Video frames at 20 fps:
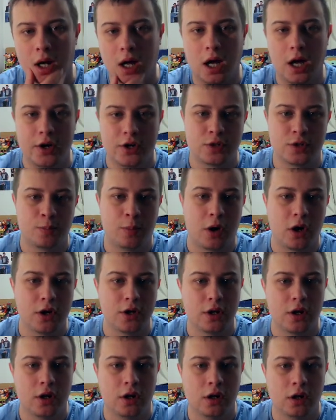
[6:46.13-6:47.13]

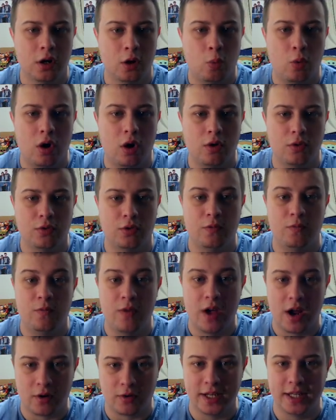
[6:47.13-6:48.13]
Despite what the
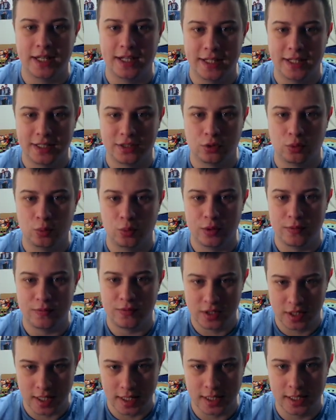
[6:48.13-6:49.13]
very little we've
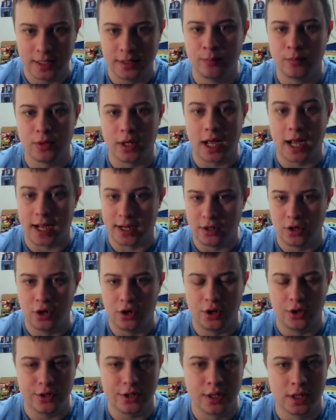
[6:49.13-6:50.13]
seen and
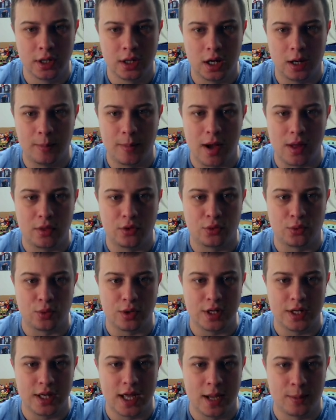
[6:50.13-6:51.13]
heard about the
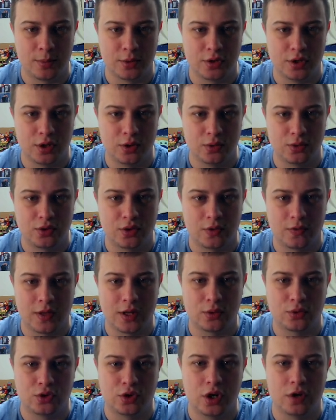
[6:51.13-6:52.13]
three episodes,
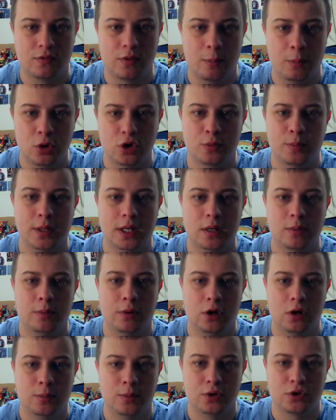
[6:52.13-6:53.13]
they'll serve a much bigger
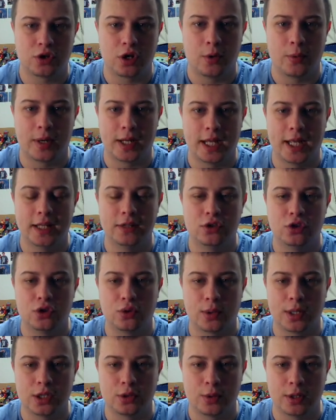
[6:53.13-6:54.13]
purpose going into
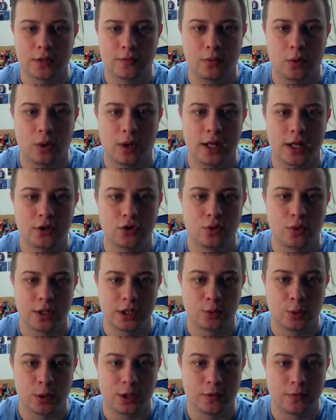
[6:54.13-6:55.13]
2024 and
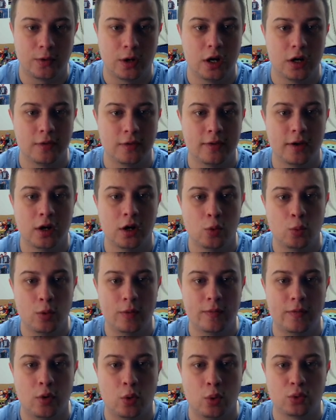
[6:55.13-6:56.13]
2025,
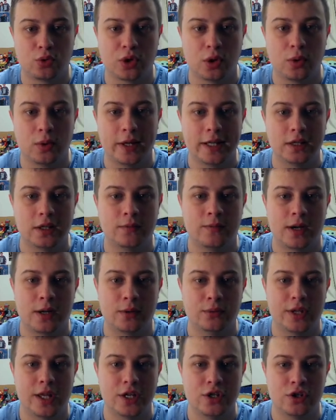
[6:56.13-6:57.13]
with it also laying the
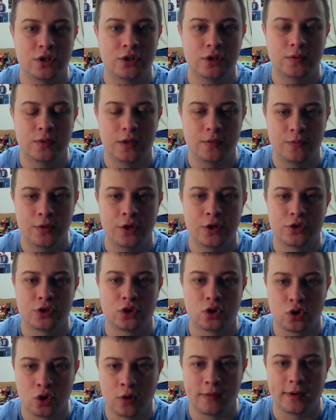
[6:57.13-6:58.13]
foundations for the
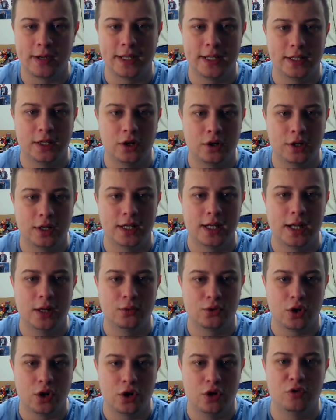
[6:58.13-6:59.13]
first currently
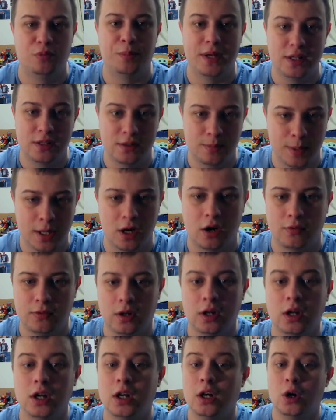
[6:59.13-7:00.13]
unannounced Earth-based spin-off,
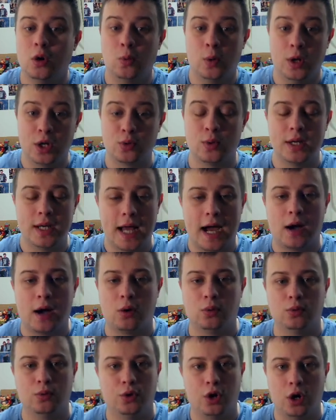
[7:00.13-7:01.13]
which we
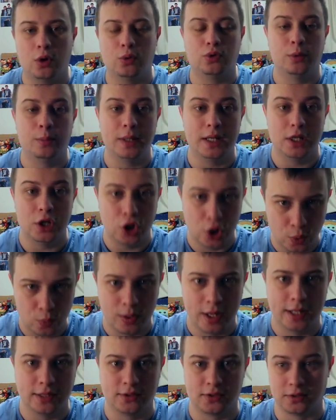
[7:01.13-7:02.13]
now know to be
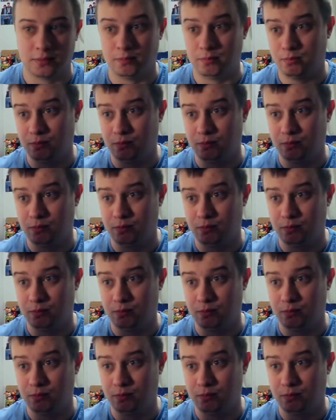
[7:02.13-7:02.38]
UNIT.